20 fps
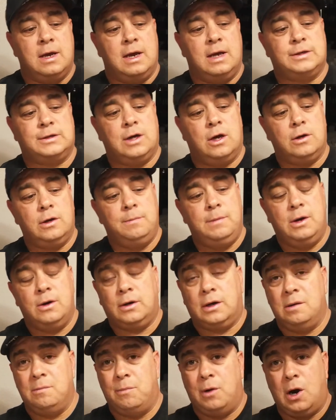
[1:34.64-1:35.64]
it's called
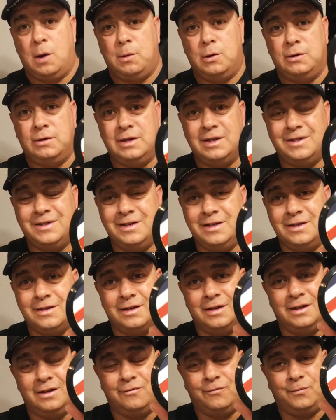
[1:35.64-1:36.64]
American Barber. This
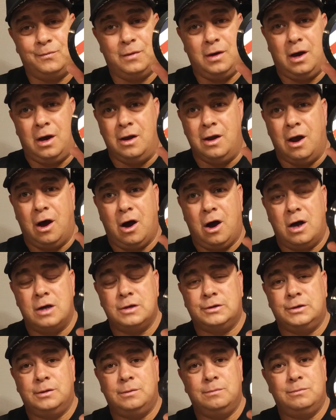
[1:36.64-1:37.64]
is an
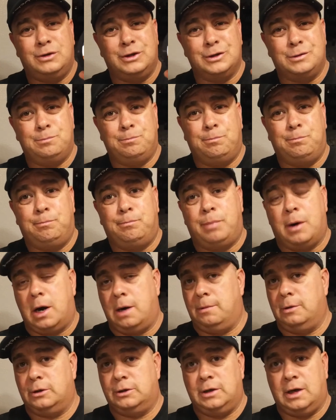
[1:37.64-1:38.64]
awesome just
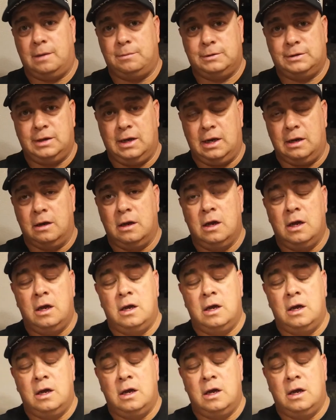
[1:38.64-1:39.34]
barbershop scent.